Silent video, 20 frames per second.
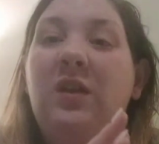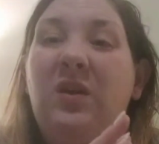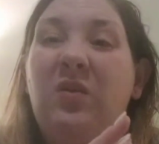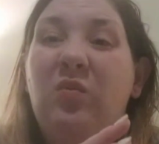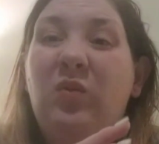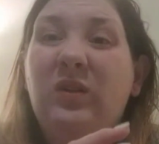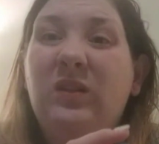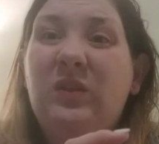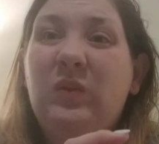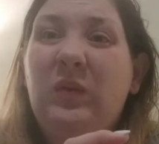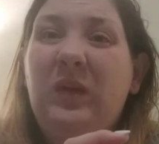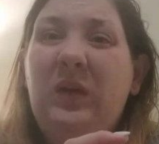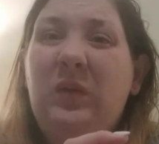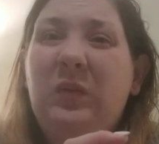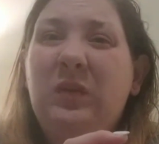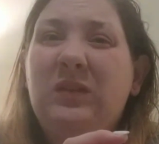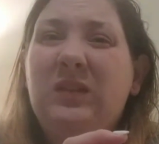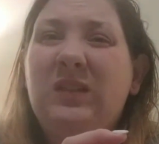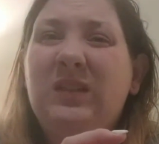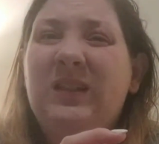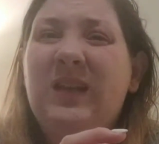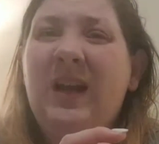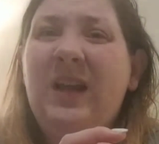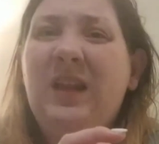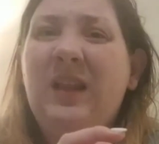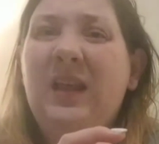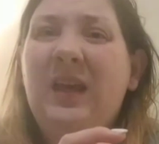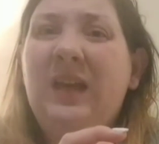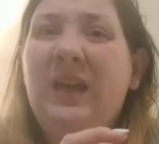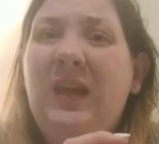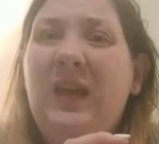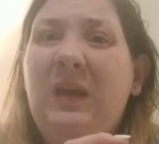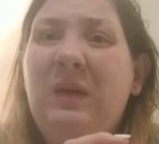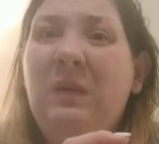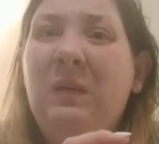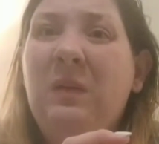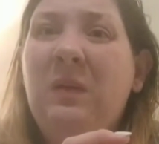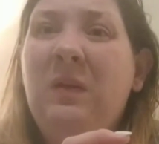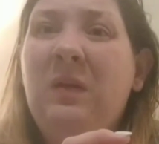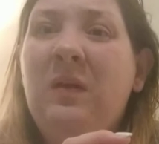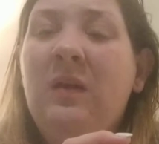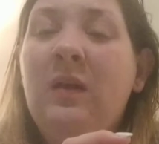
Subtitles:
it like once a week, which is kind of like ew.